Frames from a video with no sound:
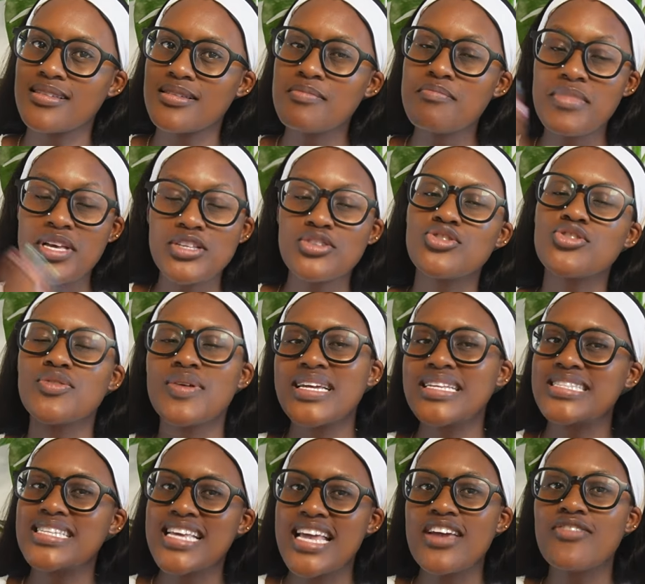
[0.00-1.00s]

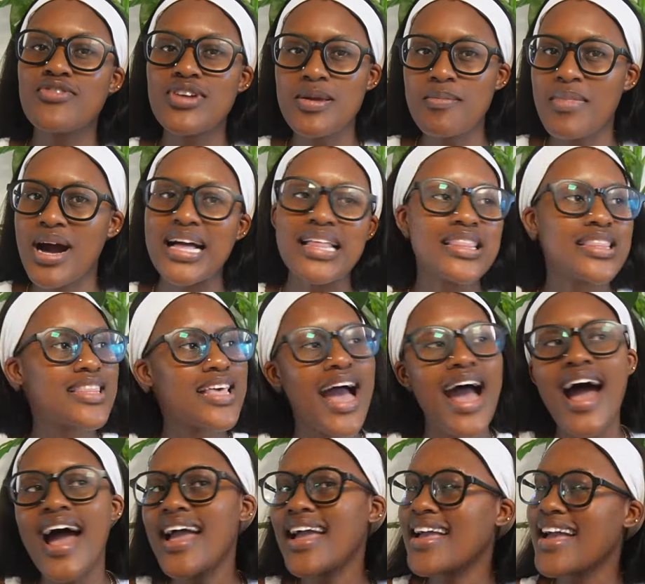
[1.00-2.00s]
menstruating every month.
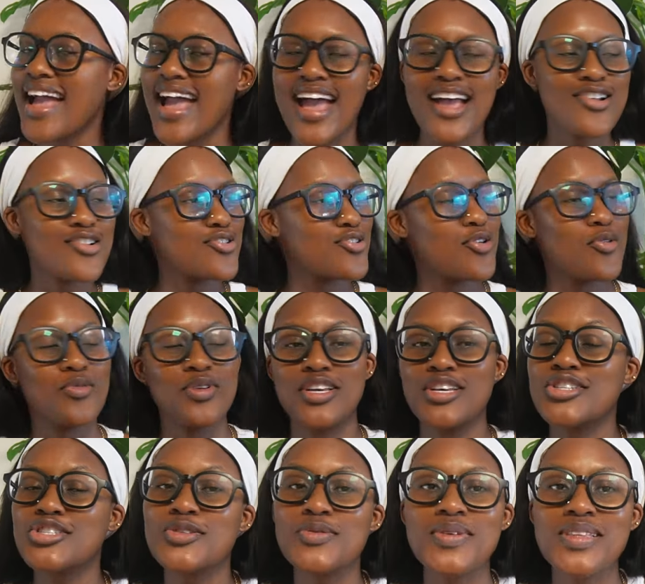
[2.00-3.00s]
I had no
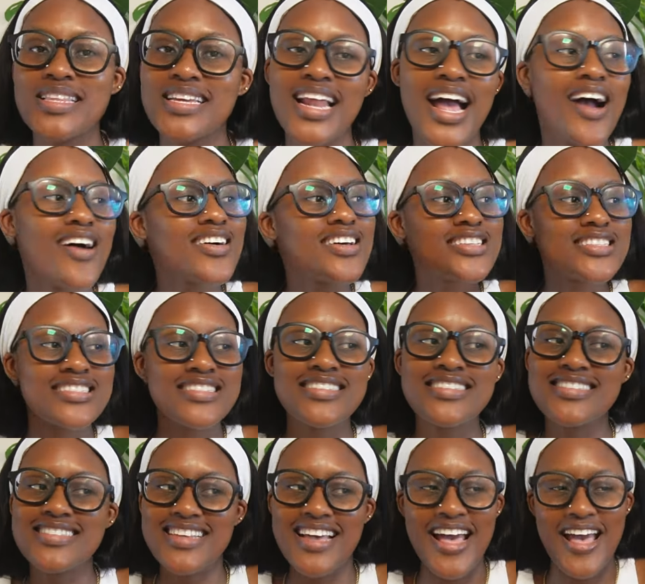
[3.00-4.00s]
issue with it. I was
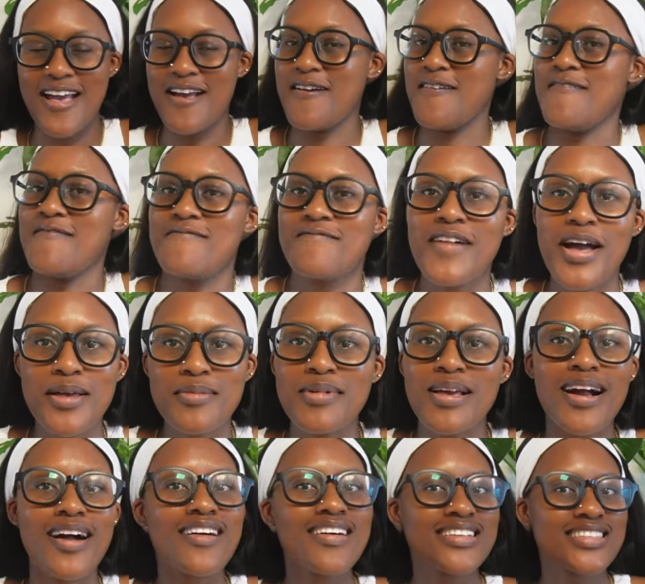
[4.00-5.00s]
just
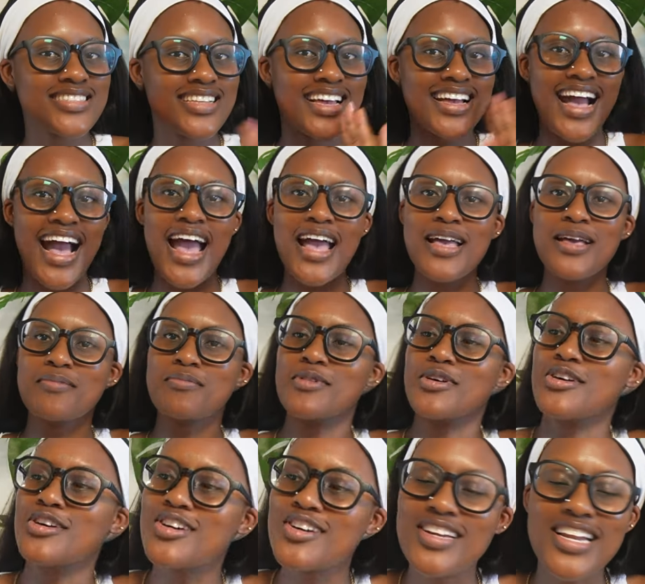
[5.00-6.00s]
vibing. I was like, I am
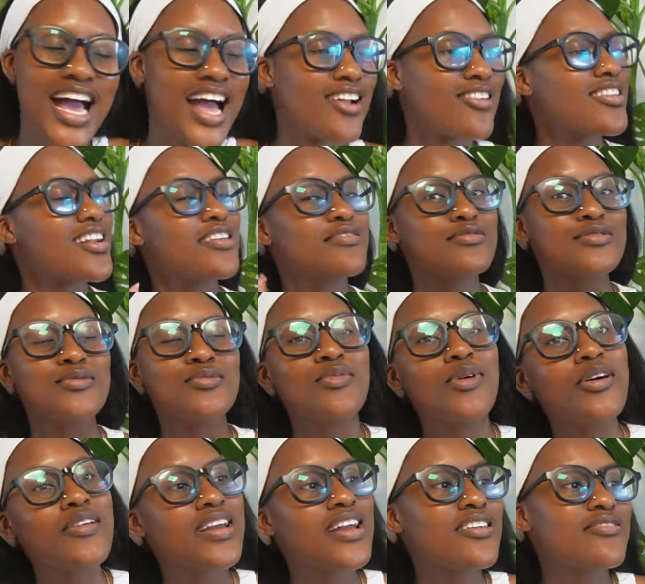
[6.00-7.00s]
good, I don't have to
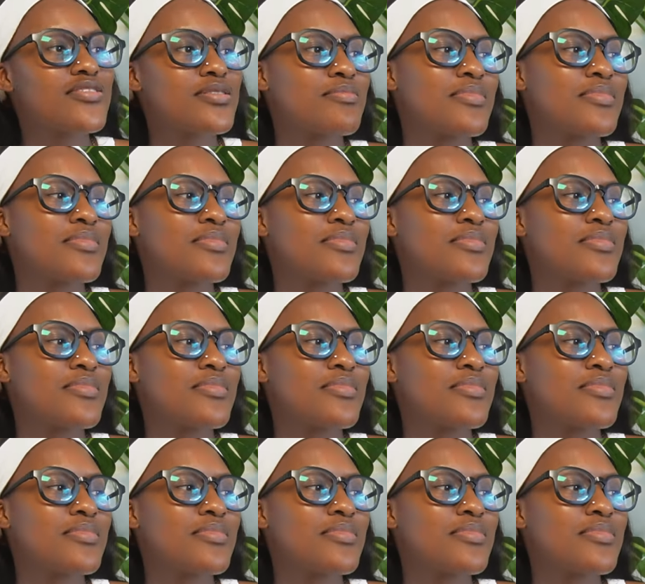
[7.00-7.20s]
worry every